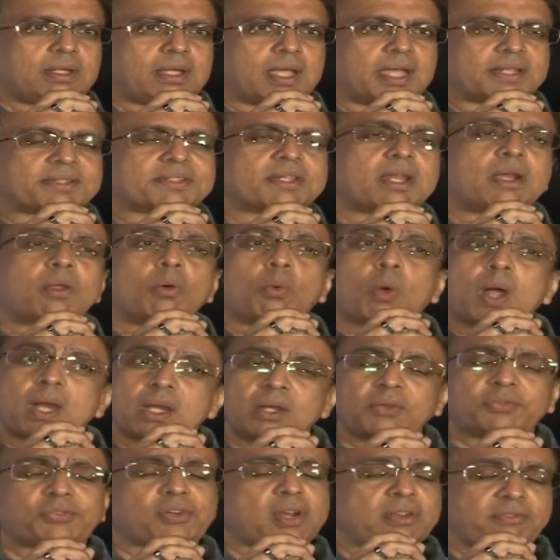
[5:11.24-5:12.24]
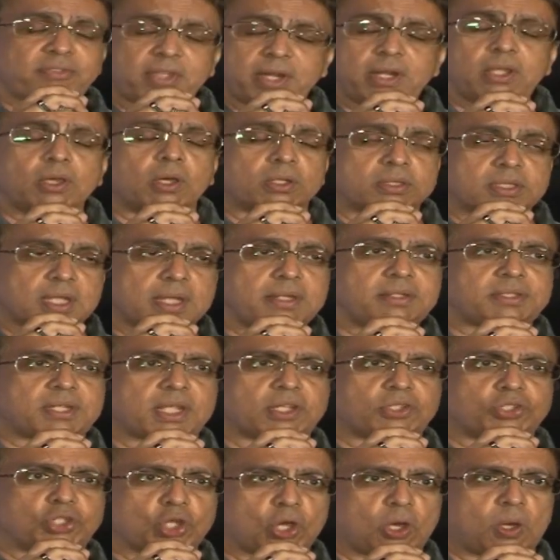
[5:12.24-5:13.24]
has done a wonderful and very
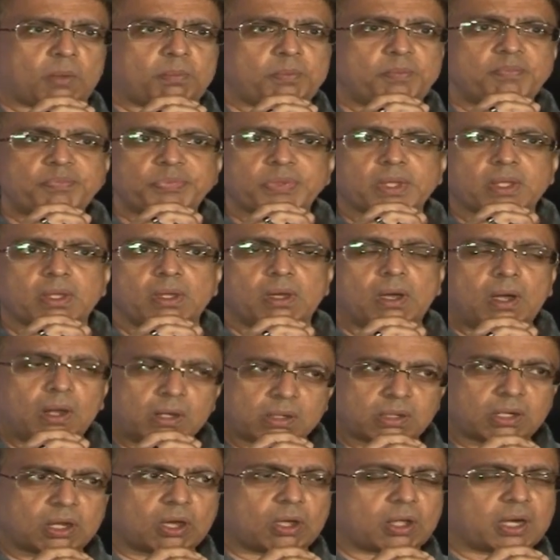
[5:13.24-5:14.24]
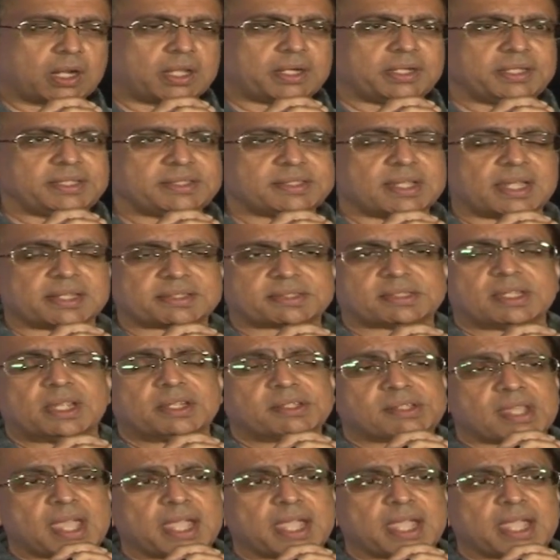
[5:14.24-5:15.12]
authentic job on Gaur Hari Dastan.